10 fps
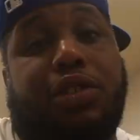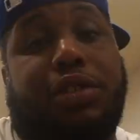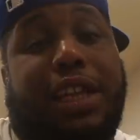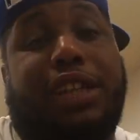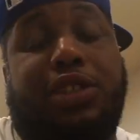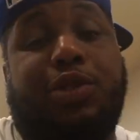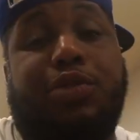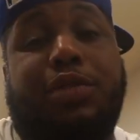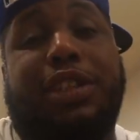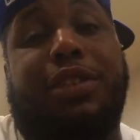stay
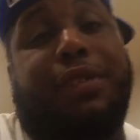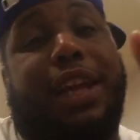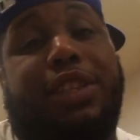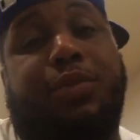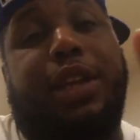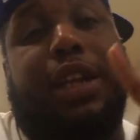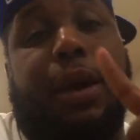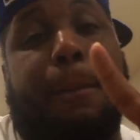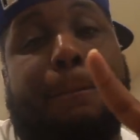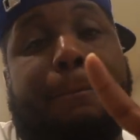tuned till next week.
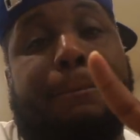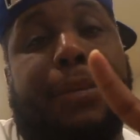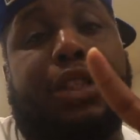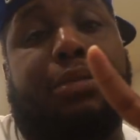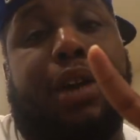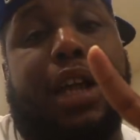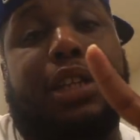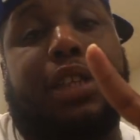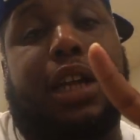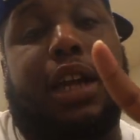Mr. Bradley
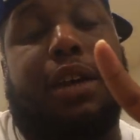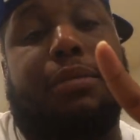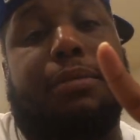checking out.